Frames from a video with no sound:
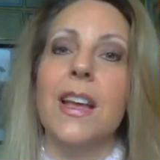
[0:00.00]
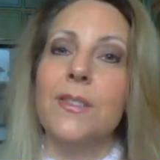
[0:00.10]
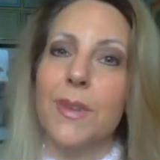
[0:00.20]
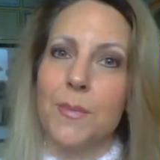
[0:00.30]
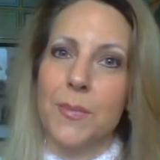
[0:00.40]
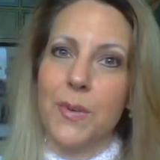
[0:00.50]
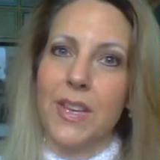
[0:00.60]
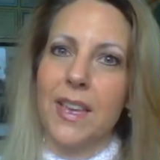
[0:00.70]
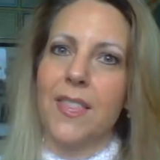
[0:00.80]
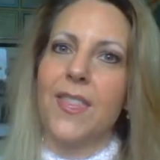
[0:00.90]
that's what I've been
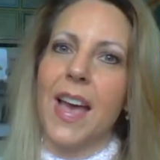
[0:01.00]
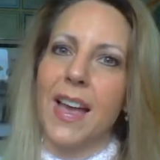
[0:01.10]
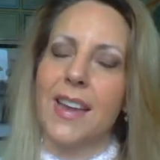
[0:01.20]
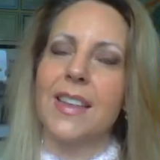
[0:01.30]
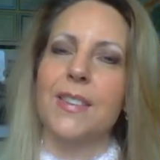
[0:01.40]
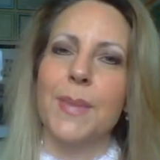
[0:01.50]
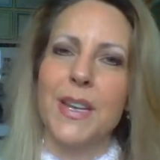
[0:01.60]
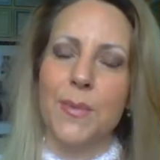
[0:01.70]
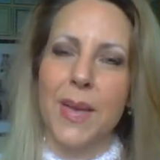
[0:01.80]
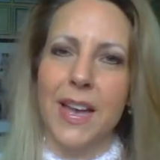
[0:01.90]
working on. That is
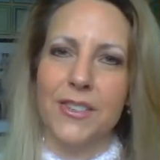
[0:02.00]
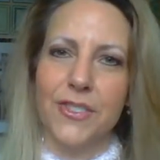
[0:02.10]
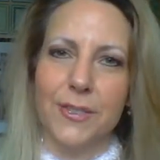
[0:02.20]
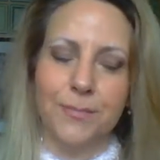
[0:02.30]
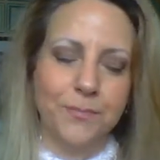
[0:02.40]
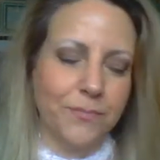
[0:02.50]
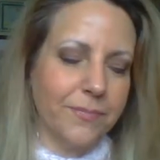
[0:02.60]
my new passion.